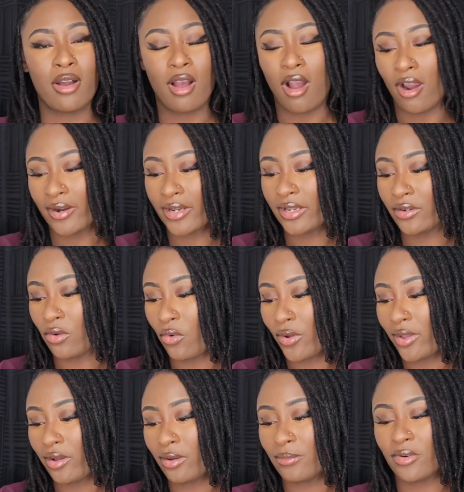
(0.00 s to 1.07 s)
Argan
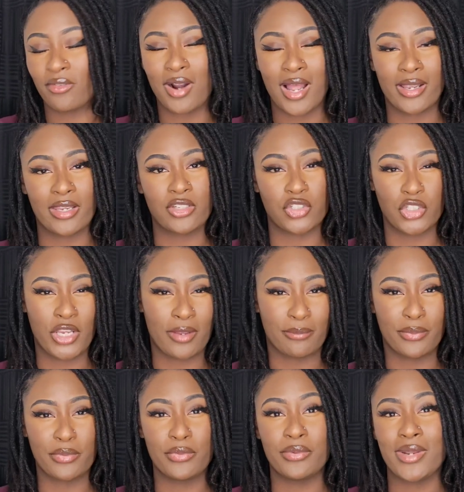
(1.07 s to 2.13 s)
Oil Moroccan
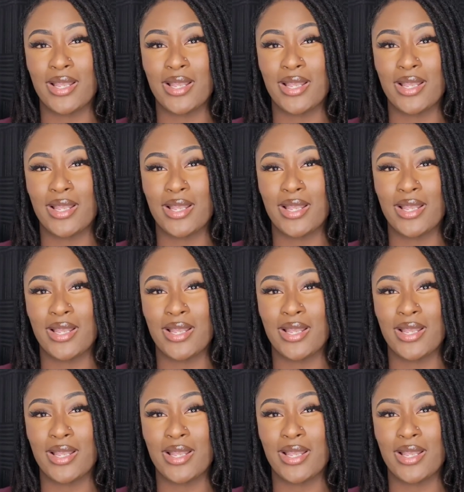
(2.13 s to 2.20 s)
Shampoo.